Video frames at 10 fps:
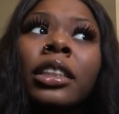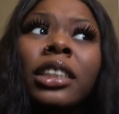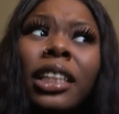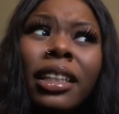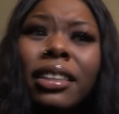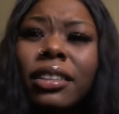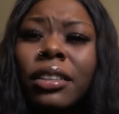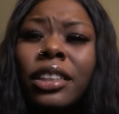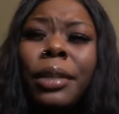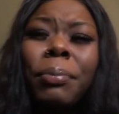she
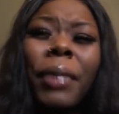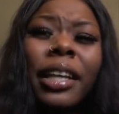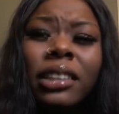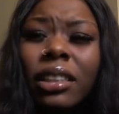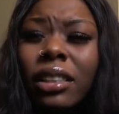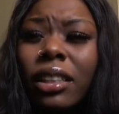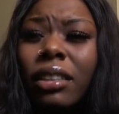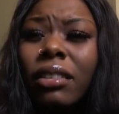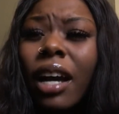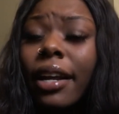so she
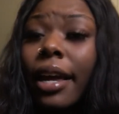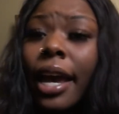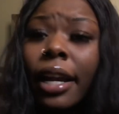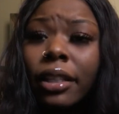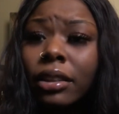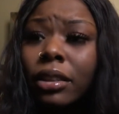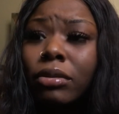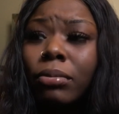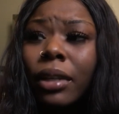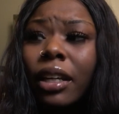basically got an attitude
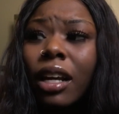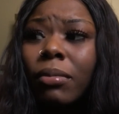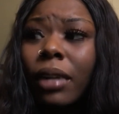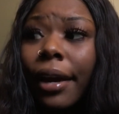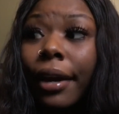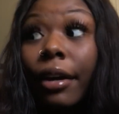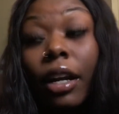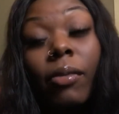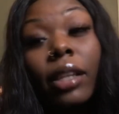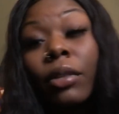with me and I'm like,
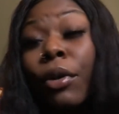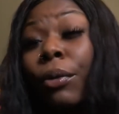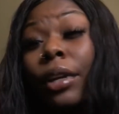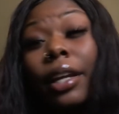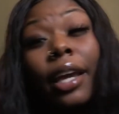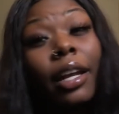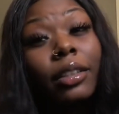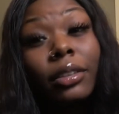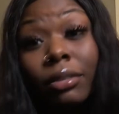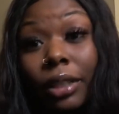girl, I'm not the one you want to get an
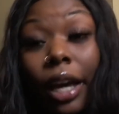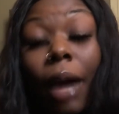attitude with.